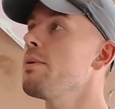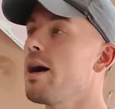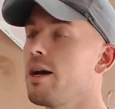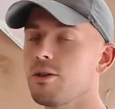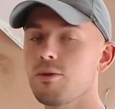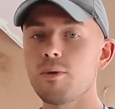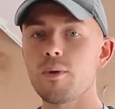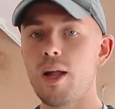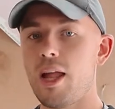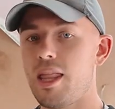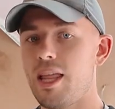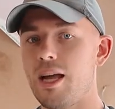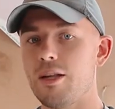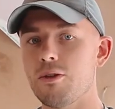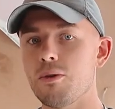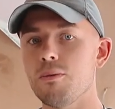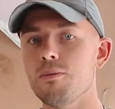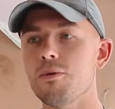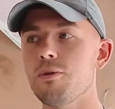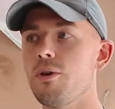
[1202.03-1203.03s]
might as well get that
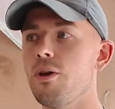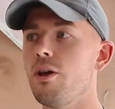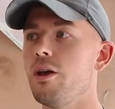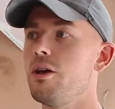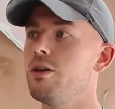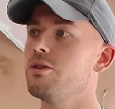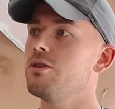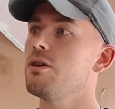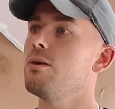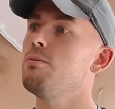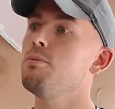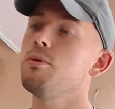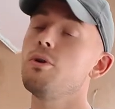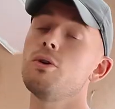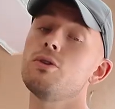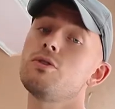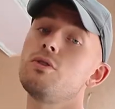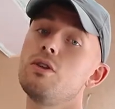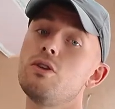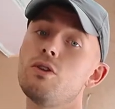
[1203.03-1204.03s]
done first. And
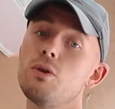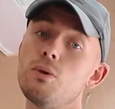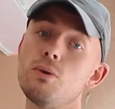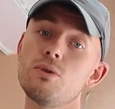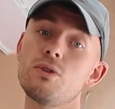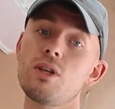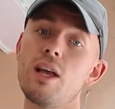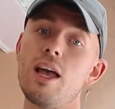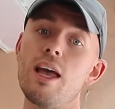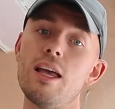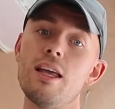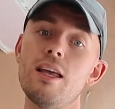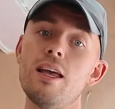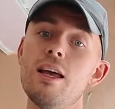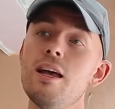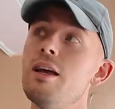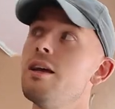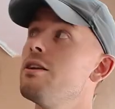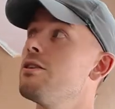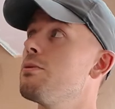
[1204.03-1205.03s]
plus they do say
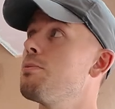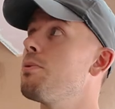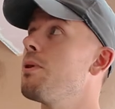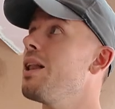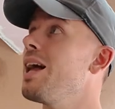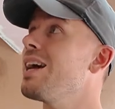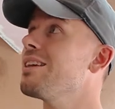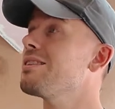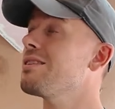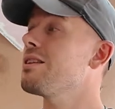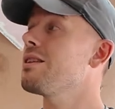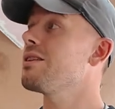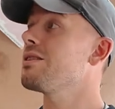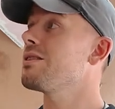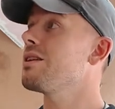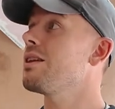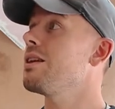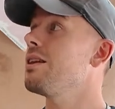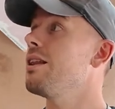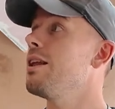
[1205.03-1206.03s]
to plaster the
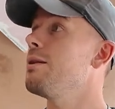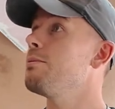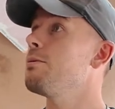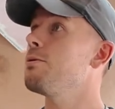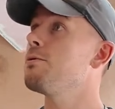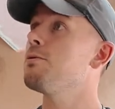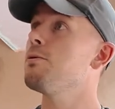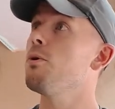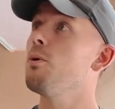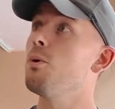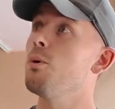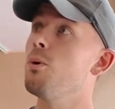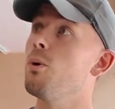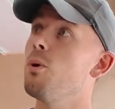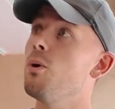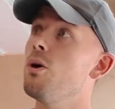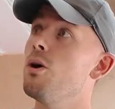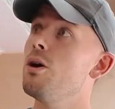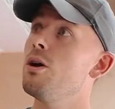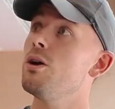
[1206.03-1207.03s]
ceiling
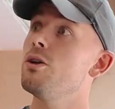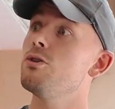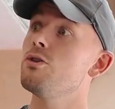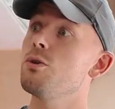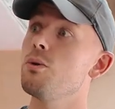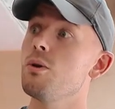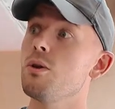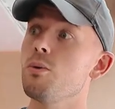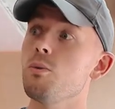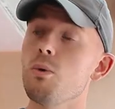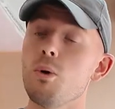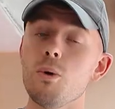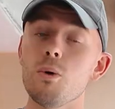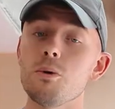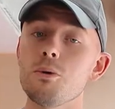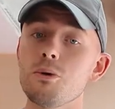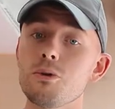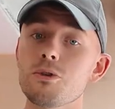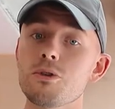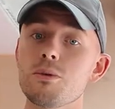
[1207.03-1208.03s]
before doing the
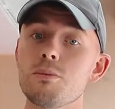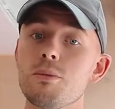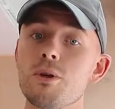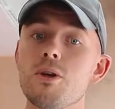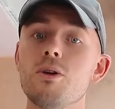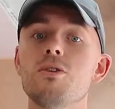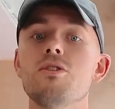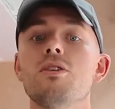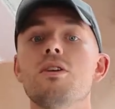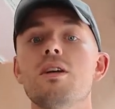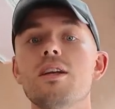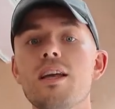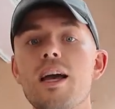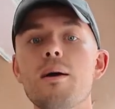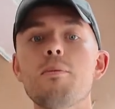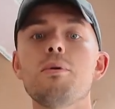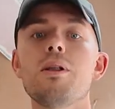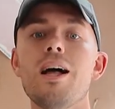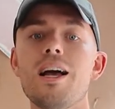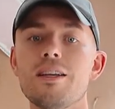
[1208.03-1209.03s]
walls, because you can
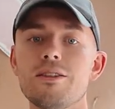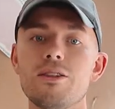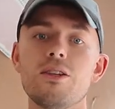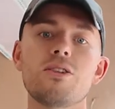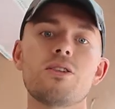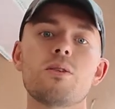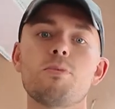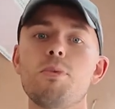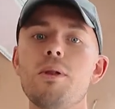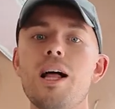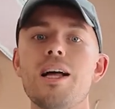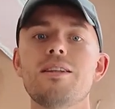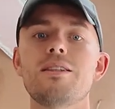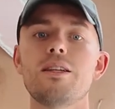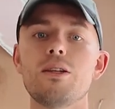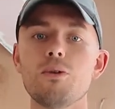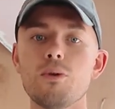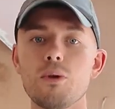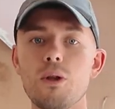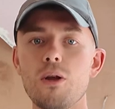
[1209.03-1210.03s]
get plaster
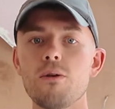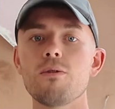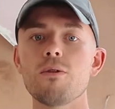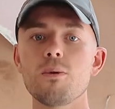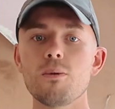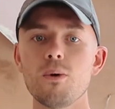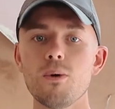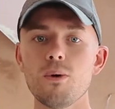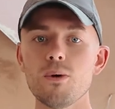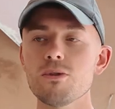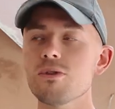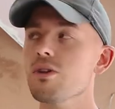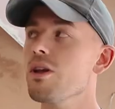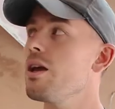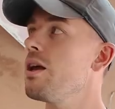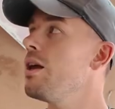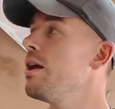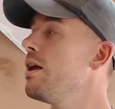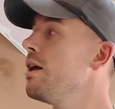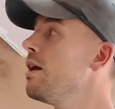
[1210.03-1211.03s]
splattered all over the walls.
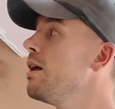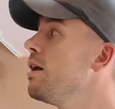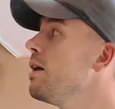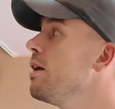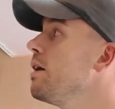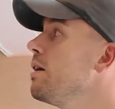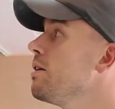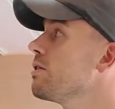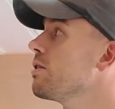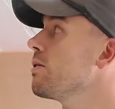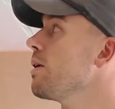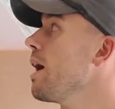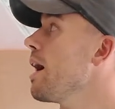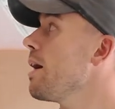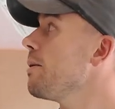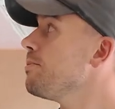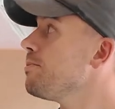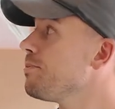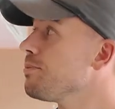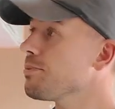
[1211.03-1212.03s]
So
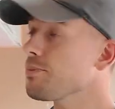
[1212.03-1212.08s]
yeah,